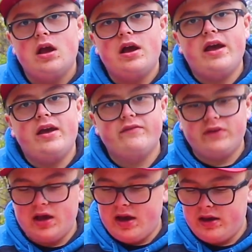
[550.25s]
I
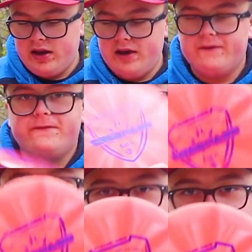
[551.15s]
have got a
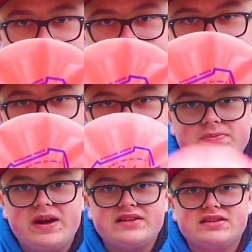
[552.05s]
Fusion Burst
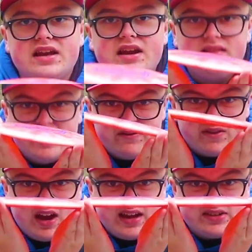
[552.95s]
trespass that I like
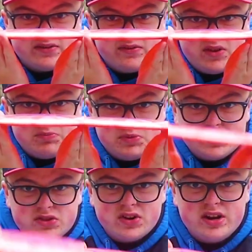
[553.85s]
for hyzer flip
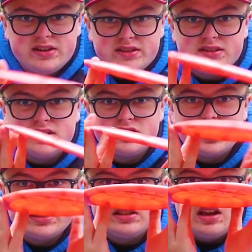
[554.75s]
to straight distance
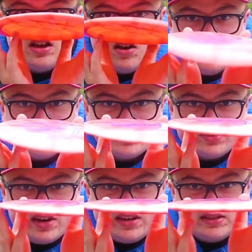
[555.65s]
shots, or
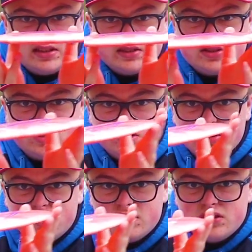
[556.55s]
straight to
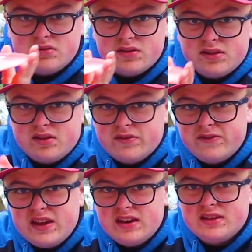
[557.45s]
turn with a little
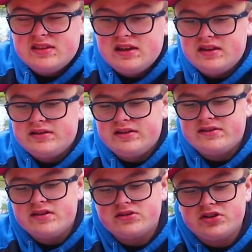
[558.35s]
fade at the end
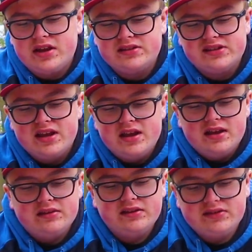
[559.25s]
distance shots.
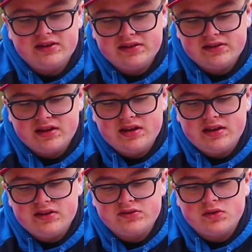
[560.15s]
This disc
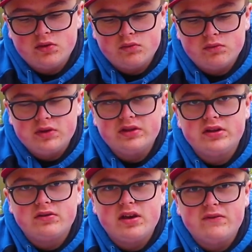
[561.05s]
is
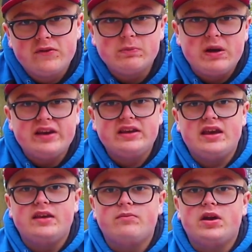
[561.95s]
really great for my
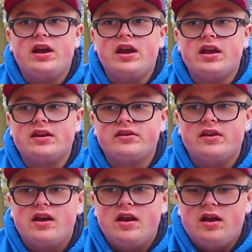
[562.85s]
game, and
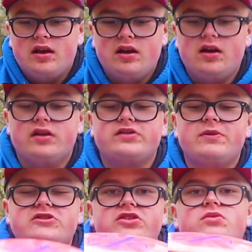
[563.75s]

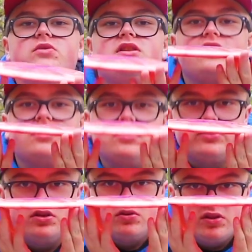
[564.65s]
especially when they're a
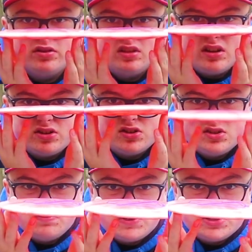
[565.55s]
little newer, they're
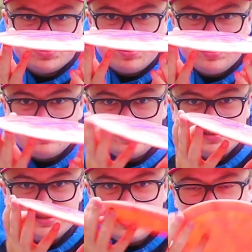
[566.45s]
super straight
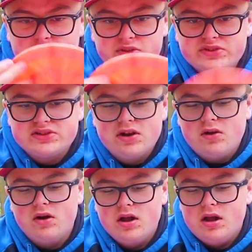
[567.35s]
to stable.
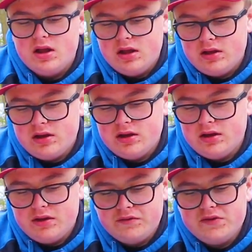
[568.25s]
So
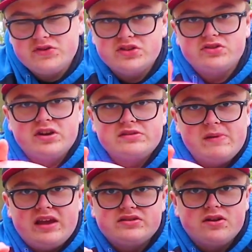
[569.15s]
Fusion
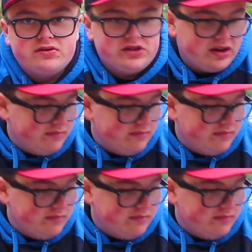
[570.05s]
Trespass, go check